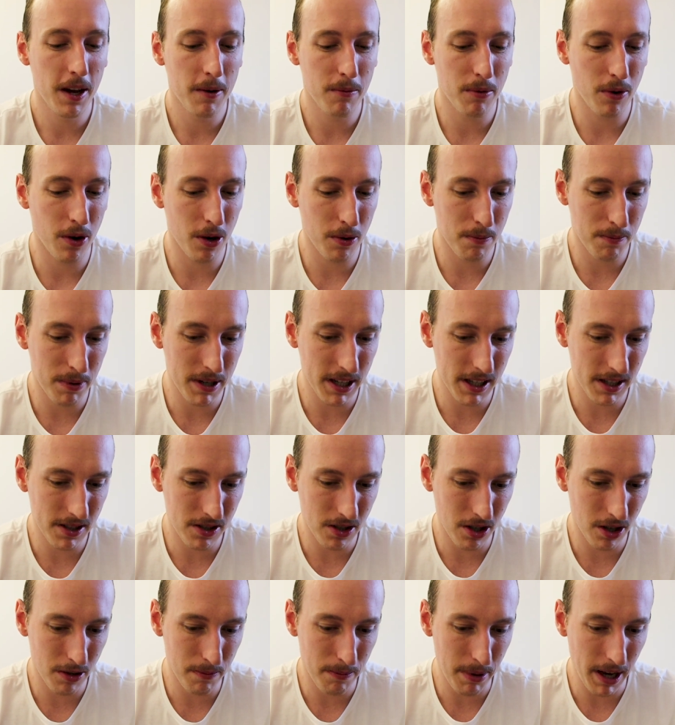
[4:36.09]
Bro, please
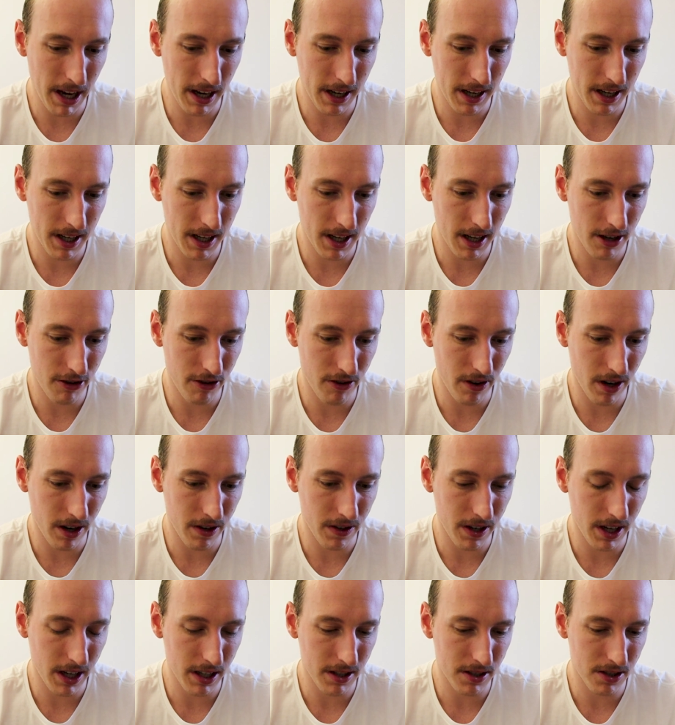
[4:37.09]
go back and get
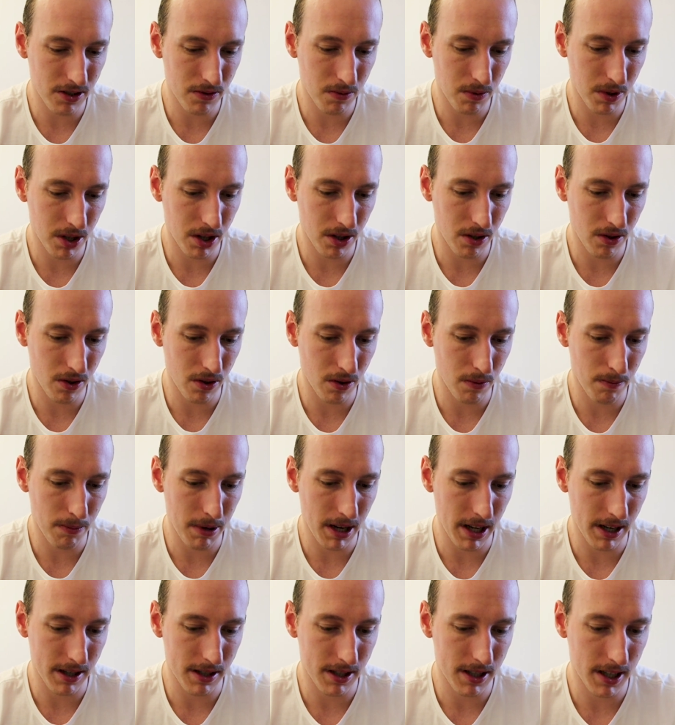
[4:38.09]
groundnuts with your
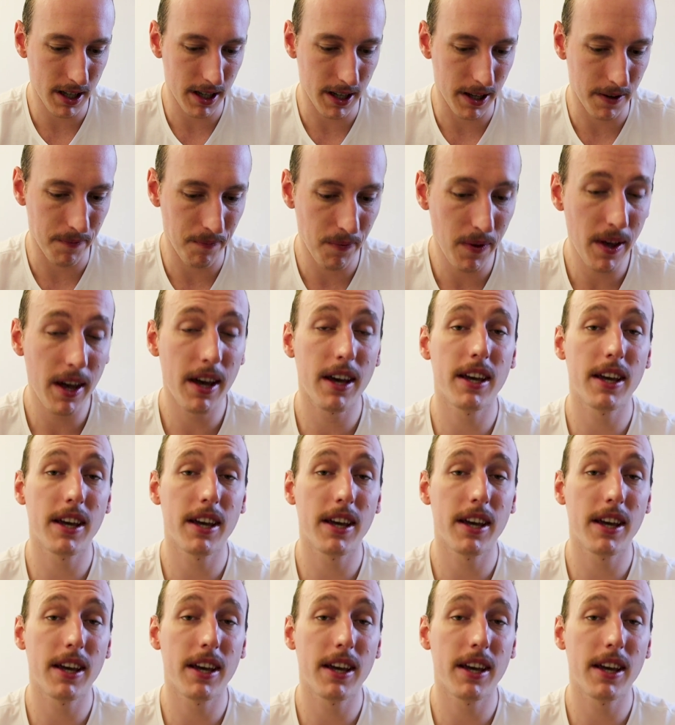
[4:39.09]
plantain.